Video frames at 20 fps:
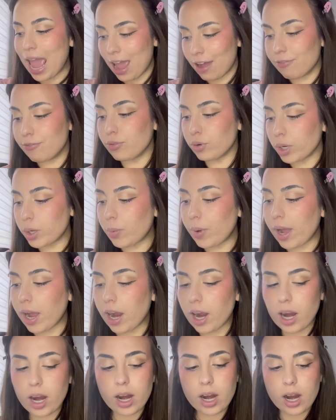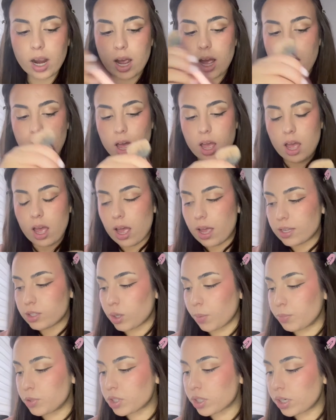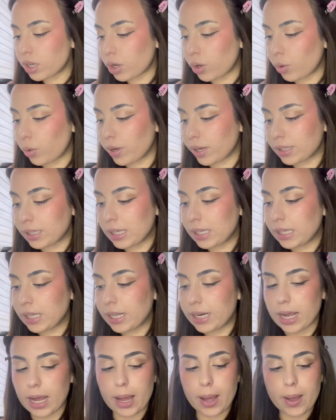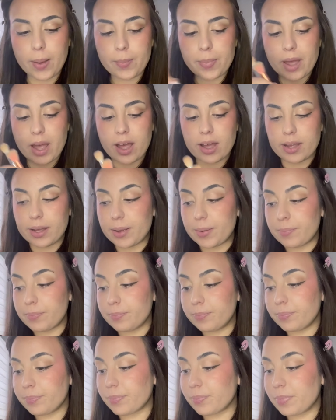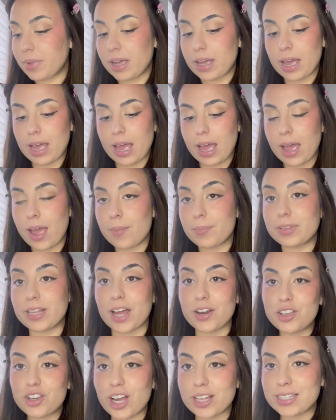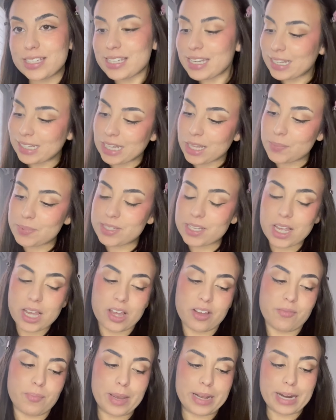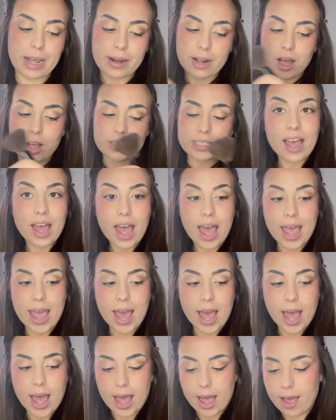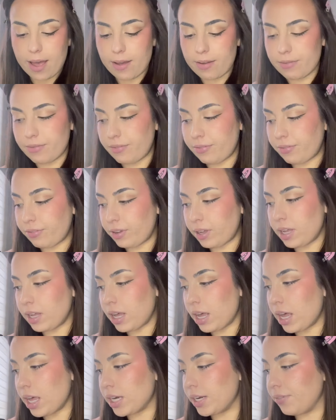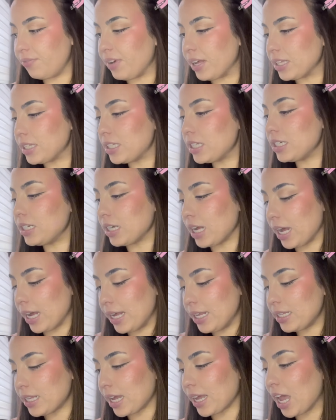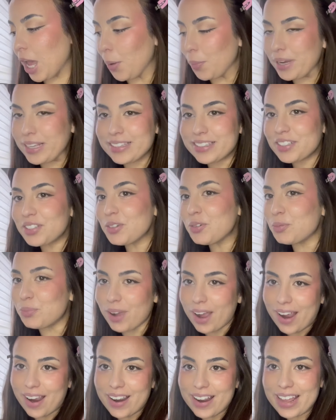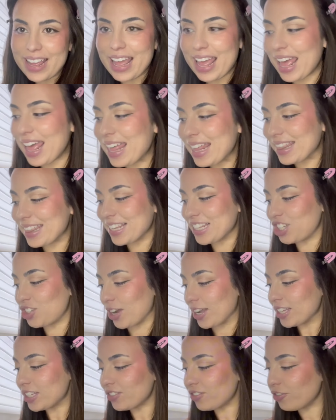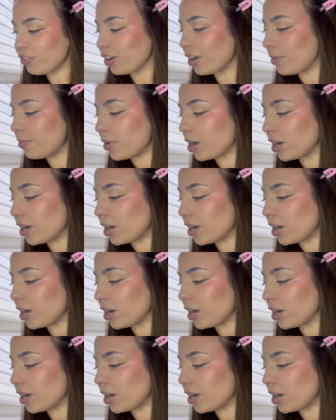everywhere? So I'm just gonna quickly clean up. But I'm glad you got to see clips of my night out. I have an event tonight. I can't wait to wear this dress from